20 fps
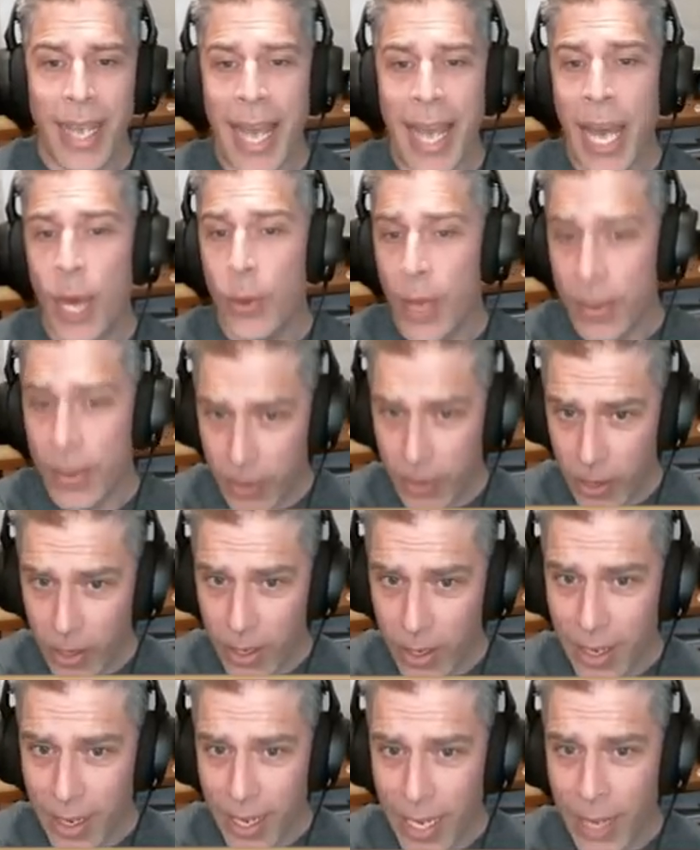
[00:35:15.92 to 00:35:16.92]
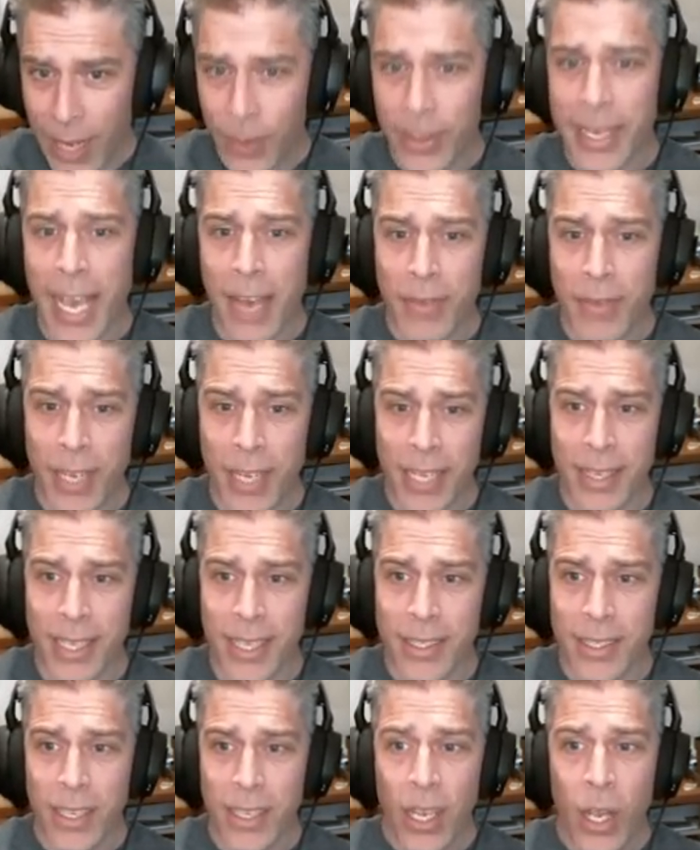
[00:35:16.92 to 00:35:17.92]
However, I will caveat
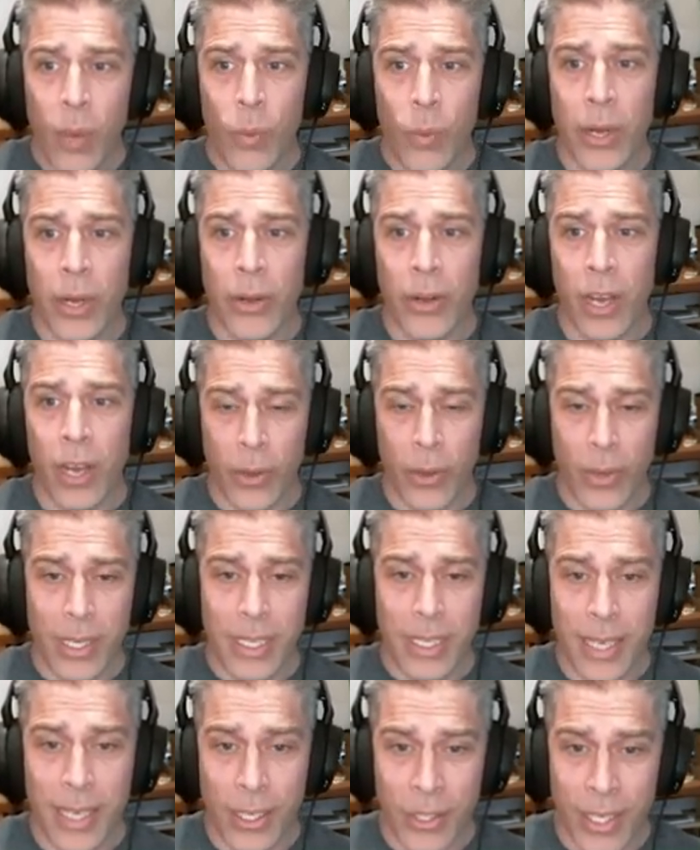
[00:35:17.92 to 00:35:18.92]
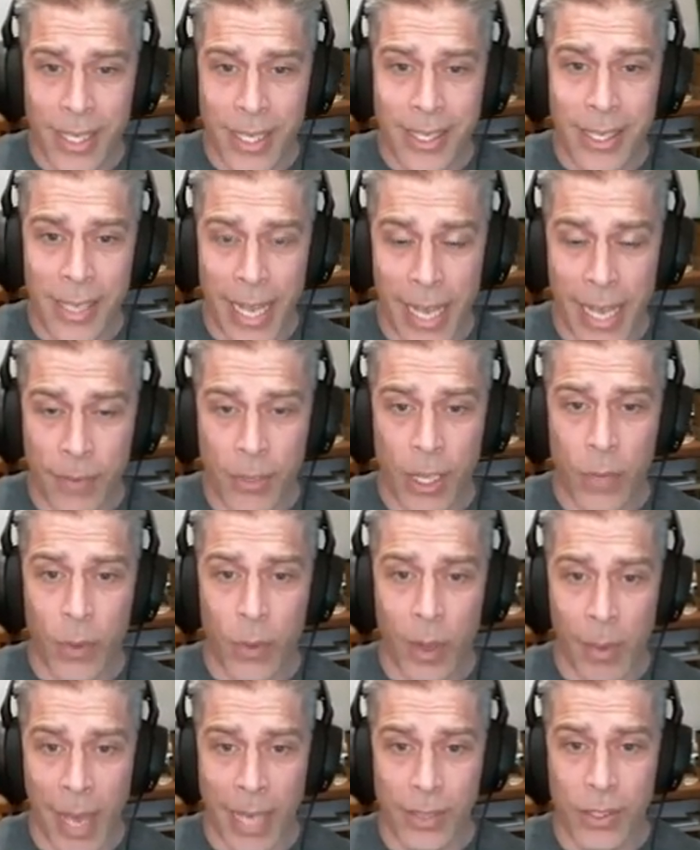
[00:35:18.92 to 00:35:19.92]
this. We are not going to touch it until after the
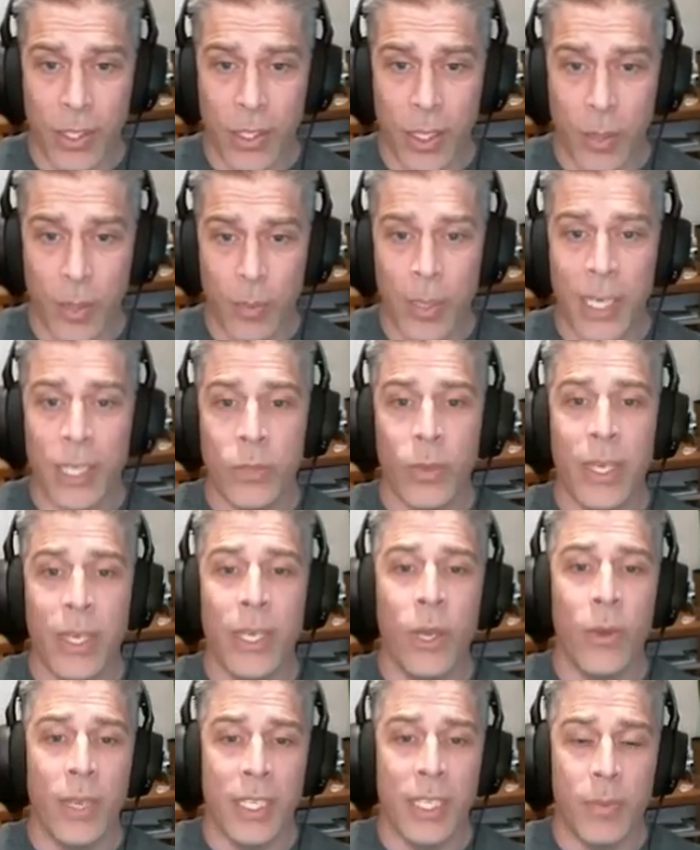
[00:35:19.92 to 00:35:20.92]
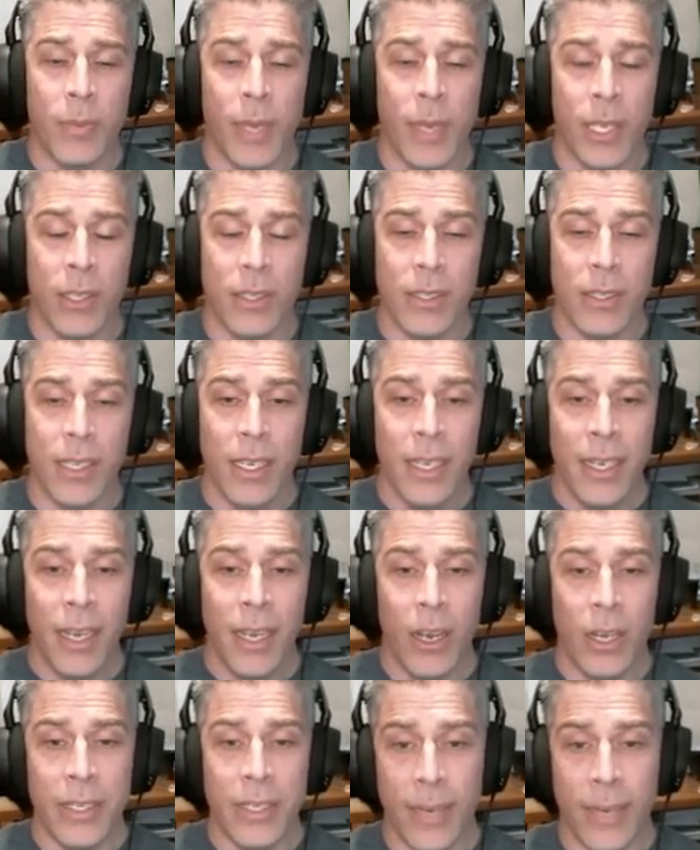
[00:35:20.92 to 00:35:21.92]
remaster because we know that spells
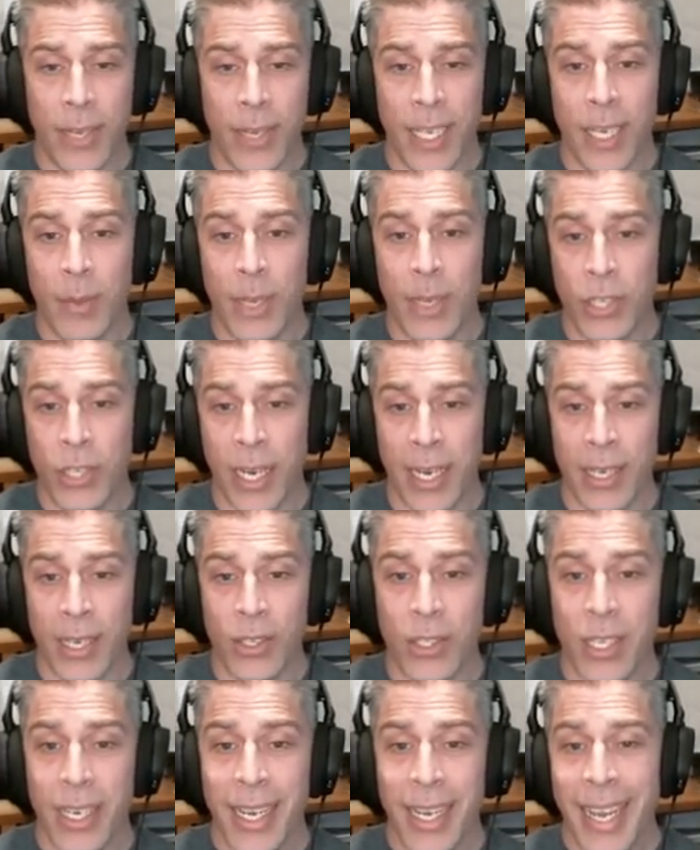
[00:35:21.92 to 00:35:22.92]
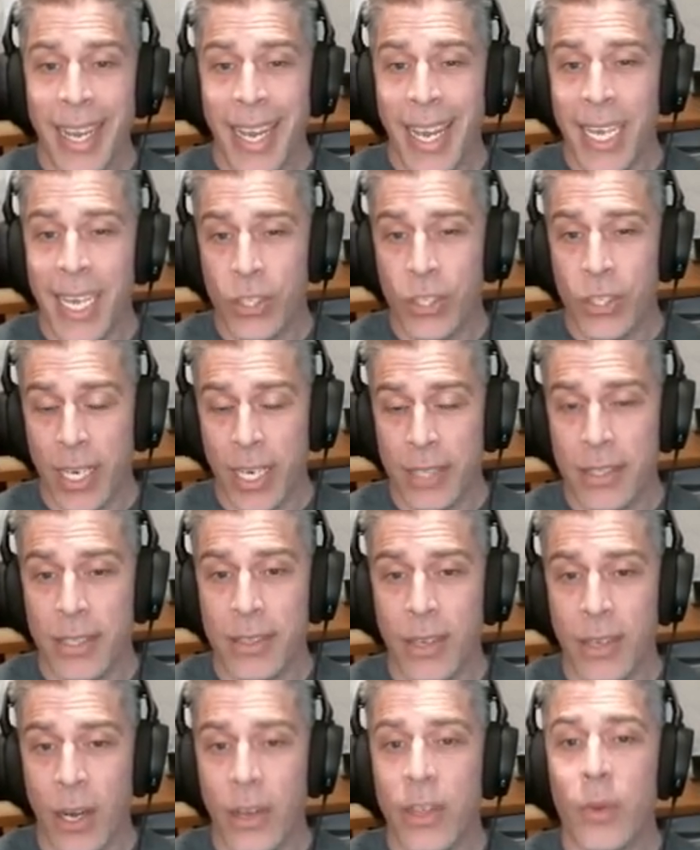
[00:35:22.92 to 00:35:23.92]
are definitely going to be changed. And
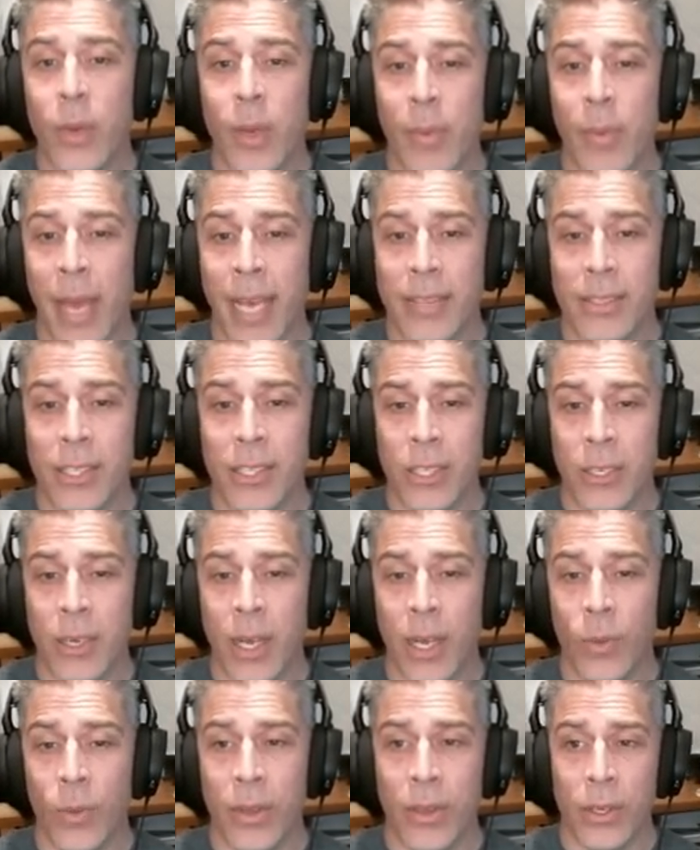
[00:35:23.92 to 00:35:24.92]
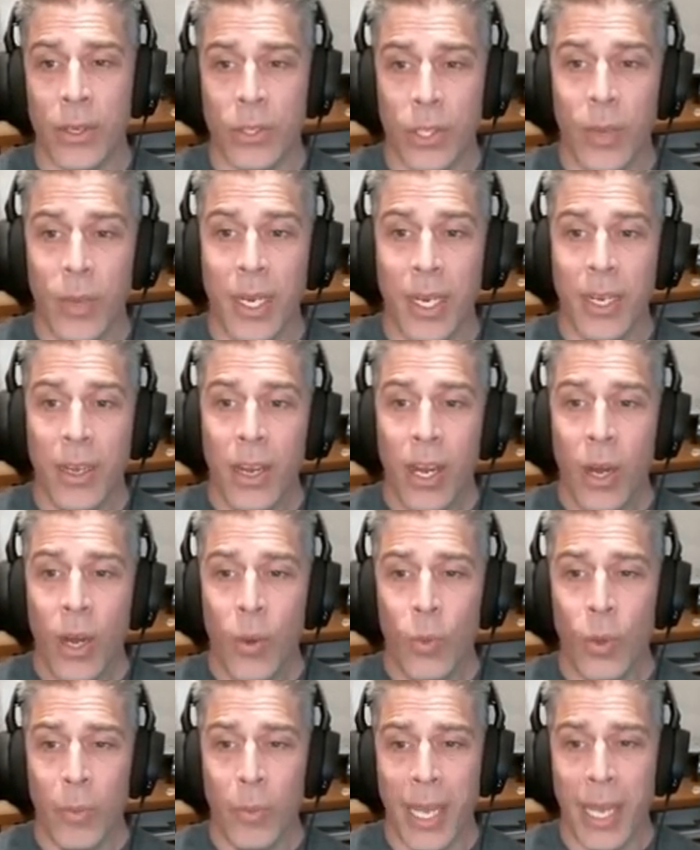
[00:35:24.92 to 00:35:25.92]
chances are the remaster and what they're doing
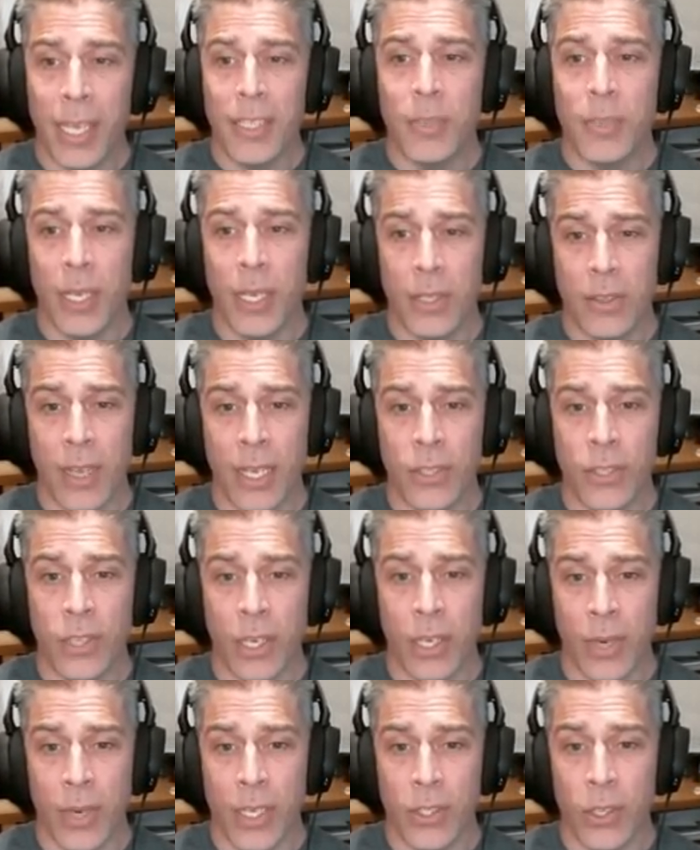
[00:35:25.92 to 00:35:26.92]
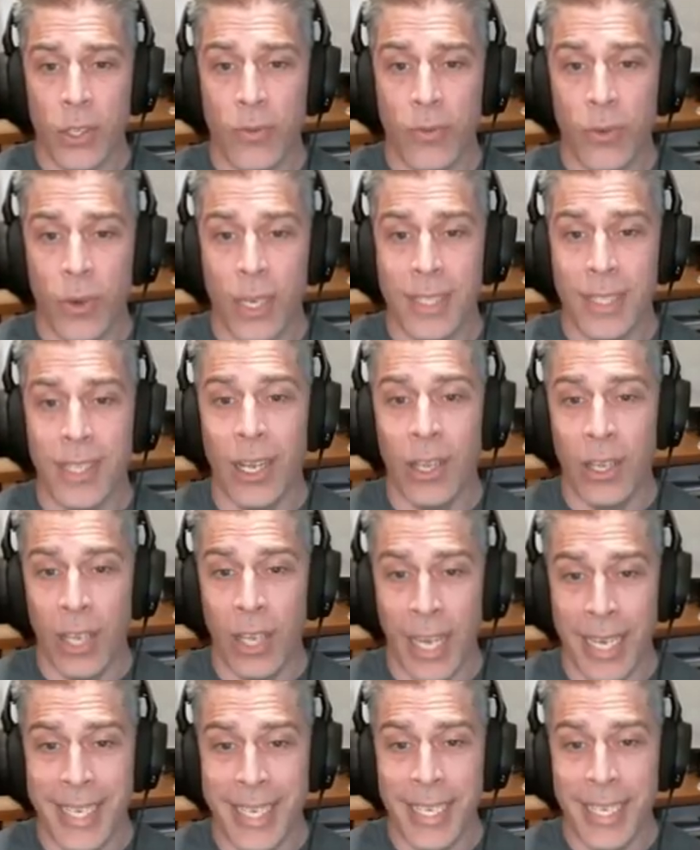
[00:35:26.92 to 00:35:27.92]
will make spell slot generation for us a
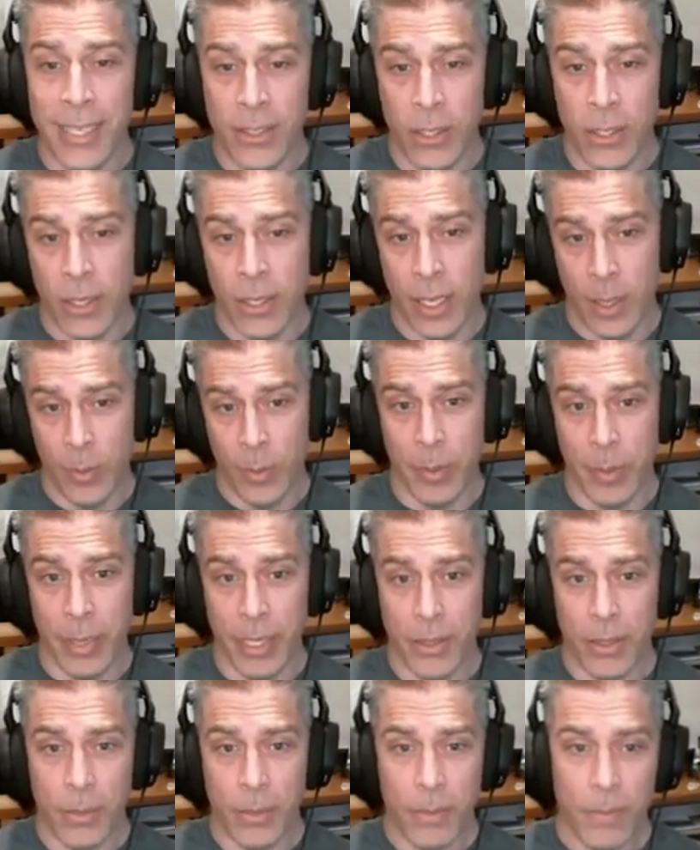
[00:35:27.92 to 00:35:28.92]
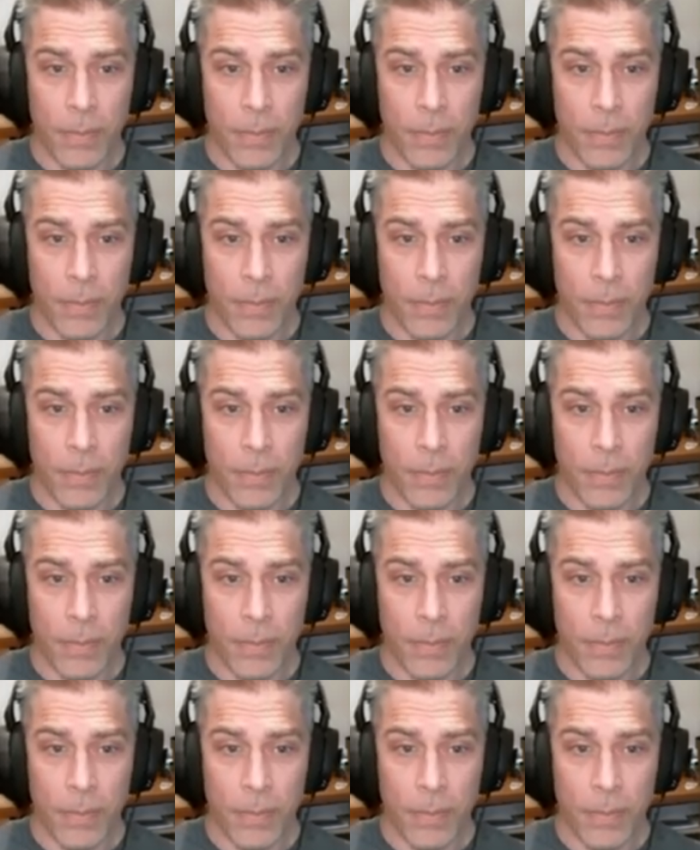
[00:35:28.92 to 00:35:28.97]
lot easier to implement.